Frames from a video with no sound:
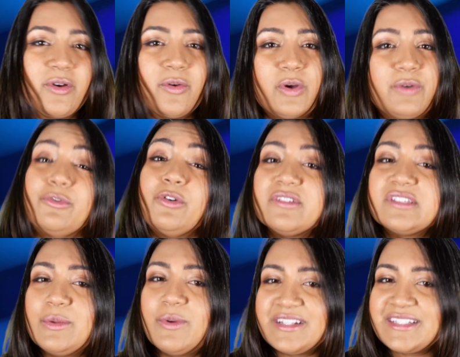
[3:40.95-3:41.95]
what roles
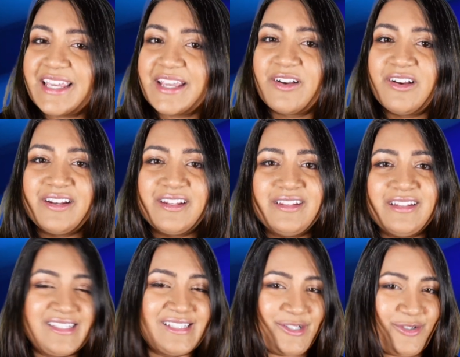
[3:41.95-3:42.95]
you want to take on,
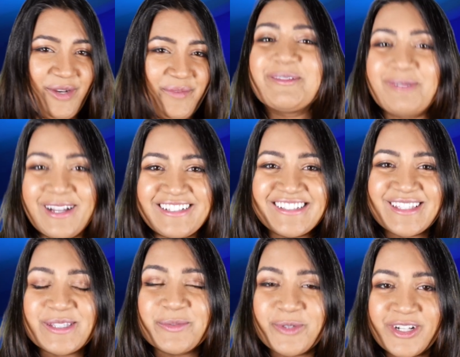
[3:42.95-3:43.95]
et cetera. Why does
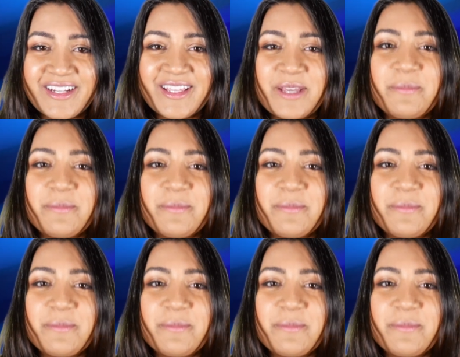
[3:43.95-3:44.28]
this work?